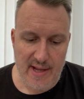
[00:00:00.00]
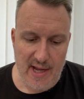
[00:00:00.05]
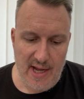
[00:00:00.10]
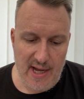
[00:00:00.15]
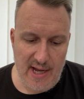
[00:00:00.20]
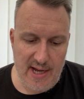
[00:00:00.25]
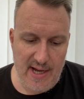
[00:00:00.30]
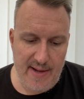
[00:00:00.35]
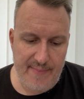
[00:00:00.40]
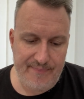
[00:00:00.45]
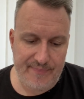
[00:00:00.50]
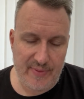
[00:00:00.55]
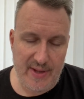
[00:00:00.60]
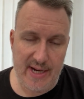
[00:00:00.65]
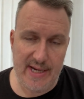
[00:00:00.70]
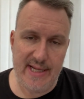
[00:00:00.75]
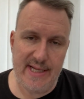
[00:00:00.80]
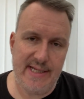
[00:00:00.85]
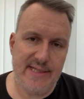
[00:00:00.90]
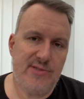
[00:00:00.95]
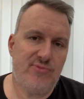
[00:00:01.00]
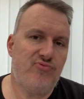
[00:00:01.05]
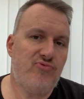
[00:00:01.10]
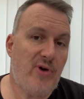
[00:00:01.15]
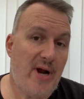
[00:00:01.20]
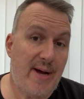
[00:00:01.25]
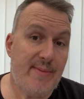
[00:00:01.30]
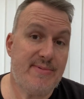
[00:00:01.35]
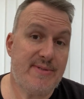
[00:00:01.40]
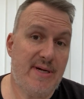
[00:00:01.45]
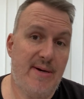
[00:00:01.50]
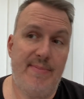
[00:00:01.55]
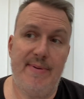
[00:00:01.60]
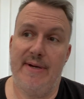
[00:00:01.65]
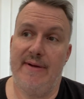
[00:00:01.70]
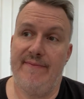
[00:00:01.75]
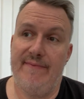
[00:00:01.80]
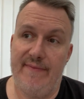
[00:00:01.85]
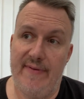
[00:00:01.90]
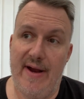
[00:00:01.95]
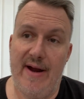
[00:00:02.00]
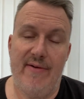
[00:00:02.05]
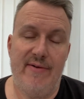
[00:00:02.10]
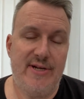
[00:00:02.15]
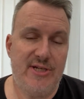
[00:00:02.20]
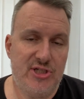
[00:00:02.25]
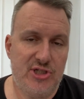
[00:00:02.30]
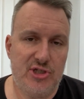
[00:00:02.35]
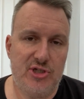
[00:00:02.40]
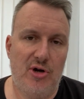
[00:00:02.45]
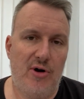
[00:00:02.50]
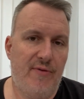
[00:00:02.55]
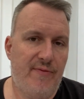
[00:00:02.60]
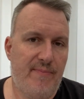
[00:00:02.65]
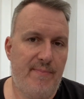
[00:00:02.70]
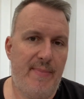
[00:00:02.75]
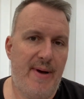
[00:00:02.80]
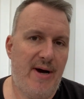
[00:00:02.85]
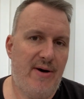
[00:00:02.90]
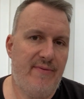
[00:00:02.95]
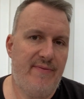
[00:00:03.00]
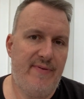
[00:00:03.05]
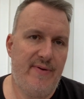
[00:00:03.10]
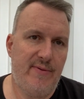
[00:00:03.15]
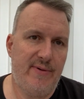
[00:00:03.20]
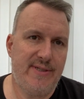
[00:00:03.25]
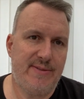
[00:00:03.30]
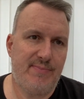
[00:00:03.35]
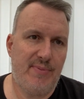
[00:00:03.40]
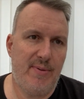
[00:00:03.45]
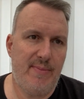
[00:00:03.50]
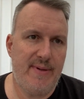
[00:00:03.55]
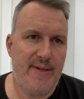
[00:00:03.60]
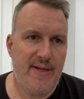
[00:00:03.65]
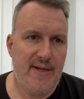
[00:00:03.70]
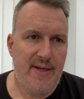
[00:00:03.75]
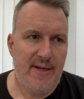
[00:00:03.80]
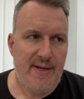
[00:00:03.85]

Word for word: Um, and it is wrapped up in a very soft mouthfeel. It's probably